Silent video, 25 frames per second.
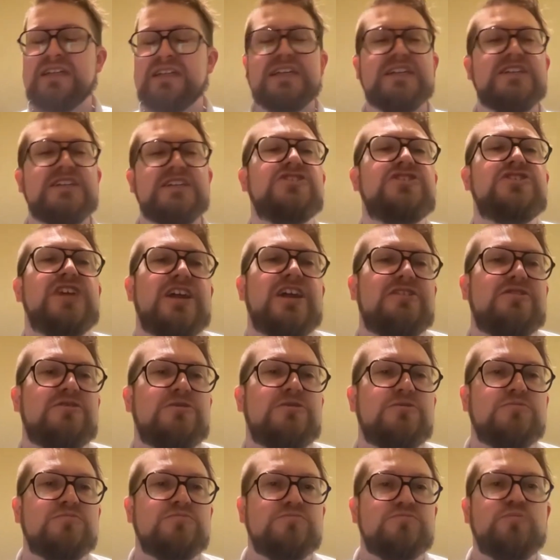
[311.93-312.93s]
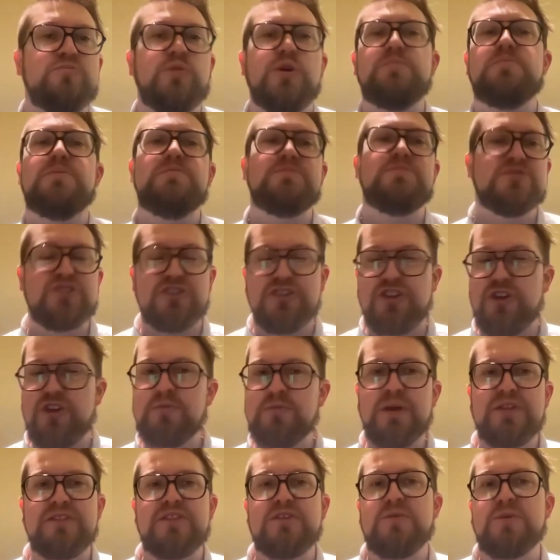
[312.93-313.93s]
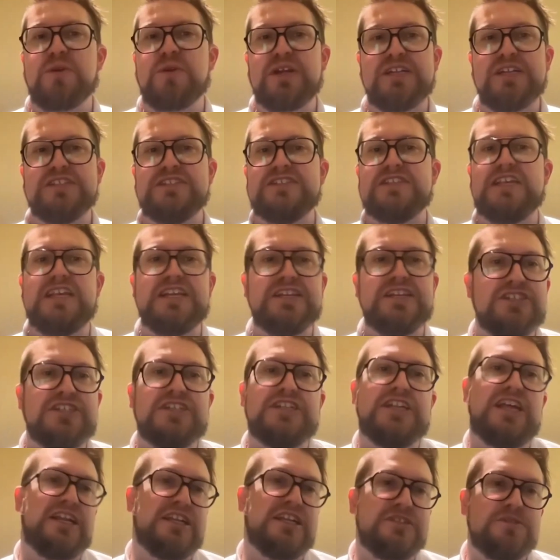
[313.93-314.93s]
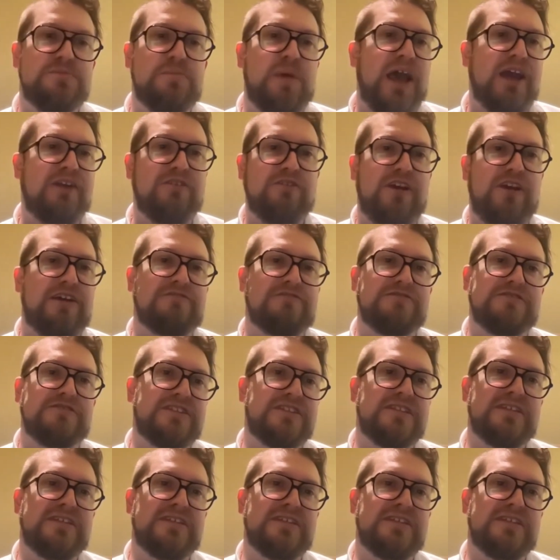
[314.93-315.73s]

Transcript: in general, what people should know about the organization and its background.